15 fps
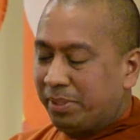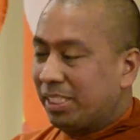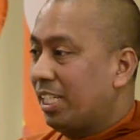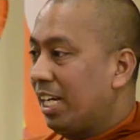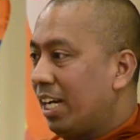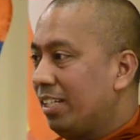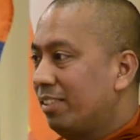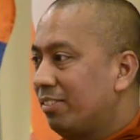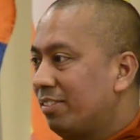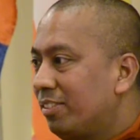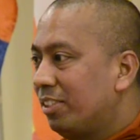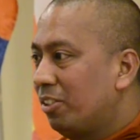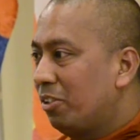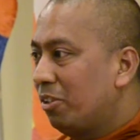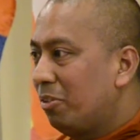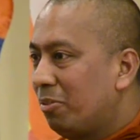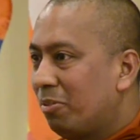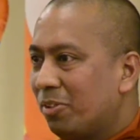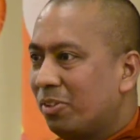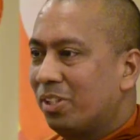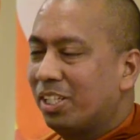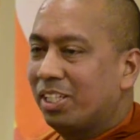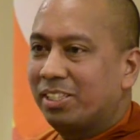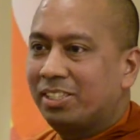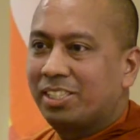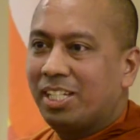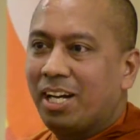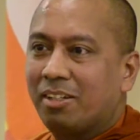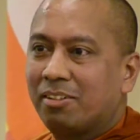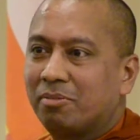Because
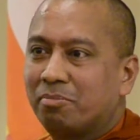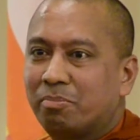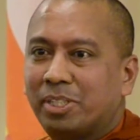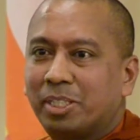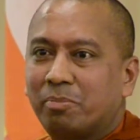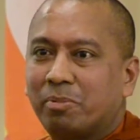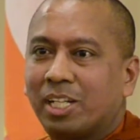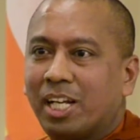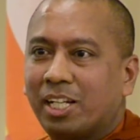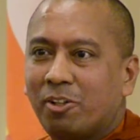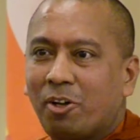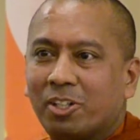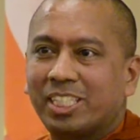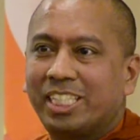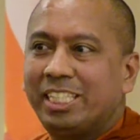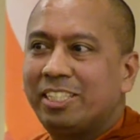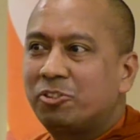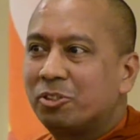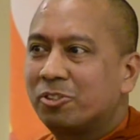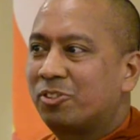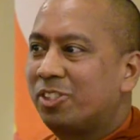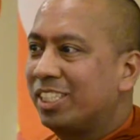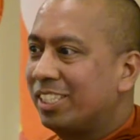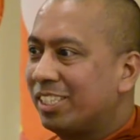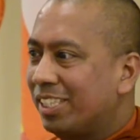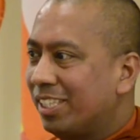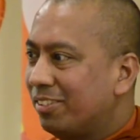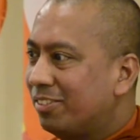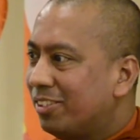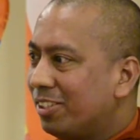young people are not interested in
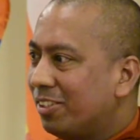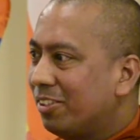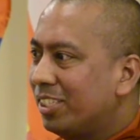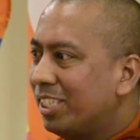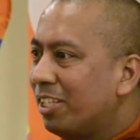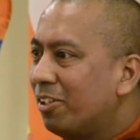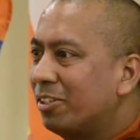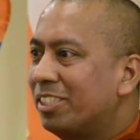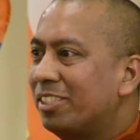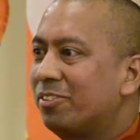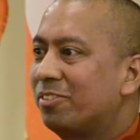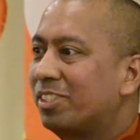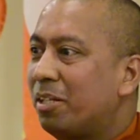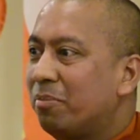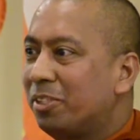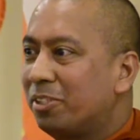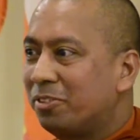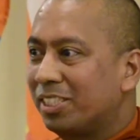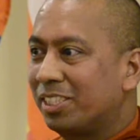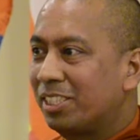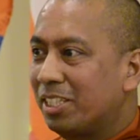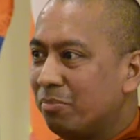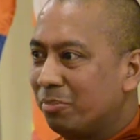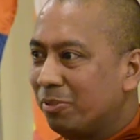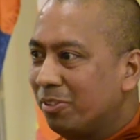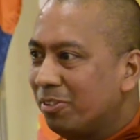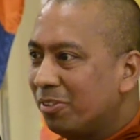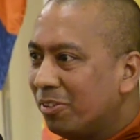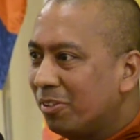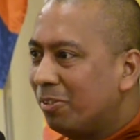this. They are not interested in coming to the
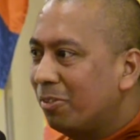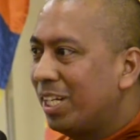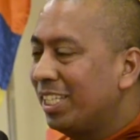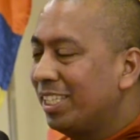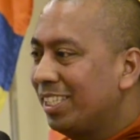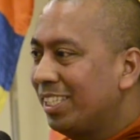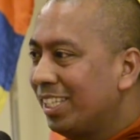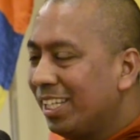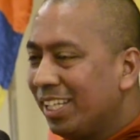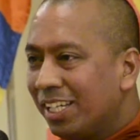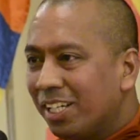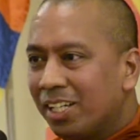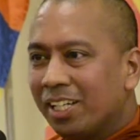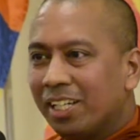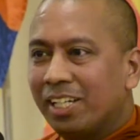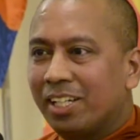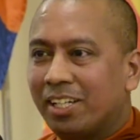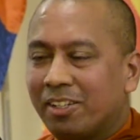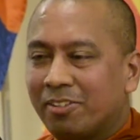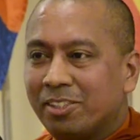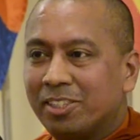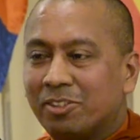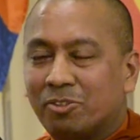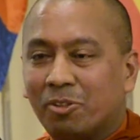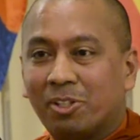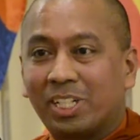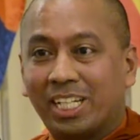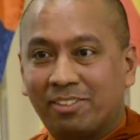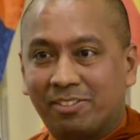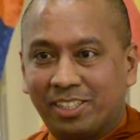temple or any religious
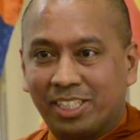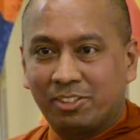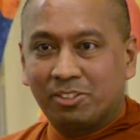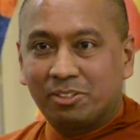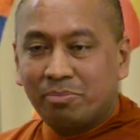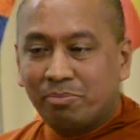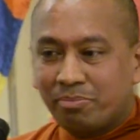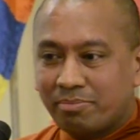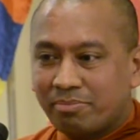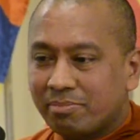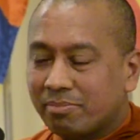organization.